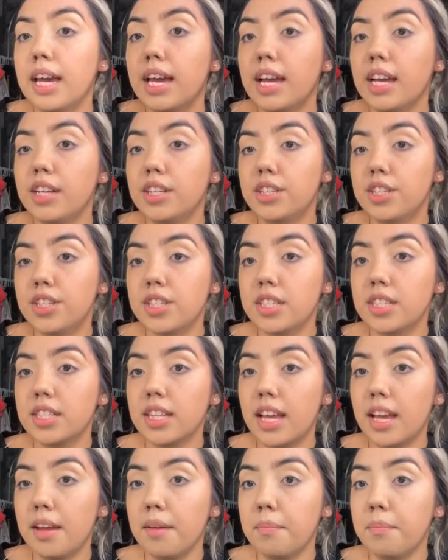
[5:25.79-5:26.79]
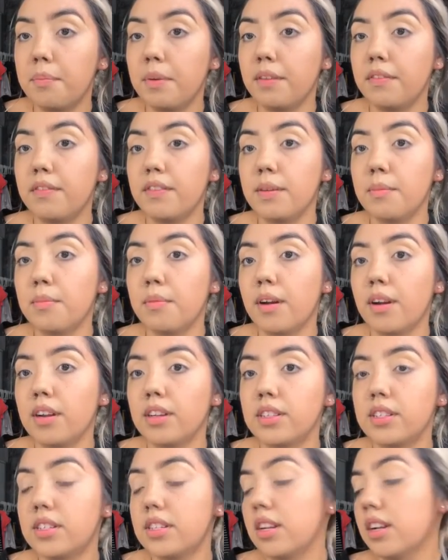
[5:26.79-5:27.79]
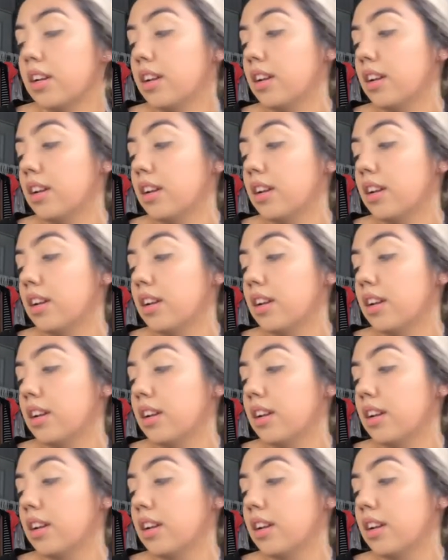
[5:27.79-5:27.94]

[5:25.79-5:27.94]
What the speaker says: It's just a buffy brush.